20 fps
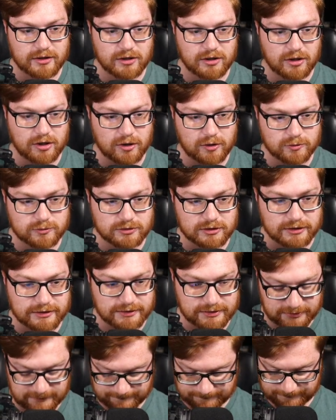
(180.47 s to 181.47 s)

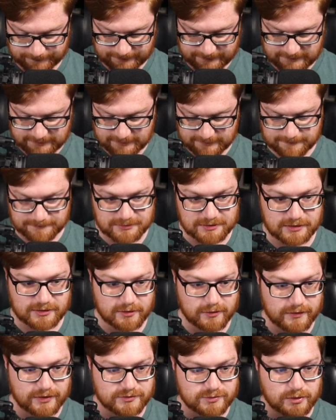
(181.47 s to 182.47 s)
only
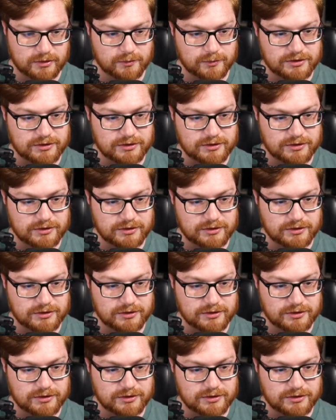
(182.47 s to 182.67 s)
Pico, that's when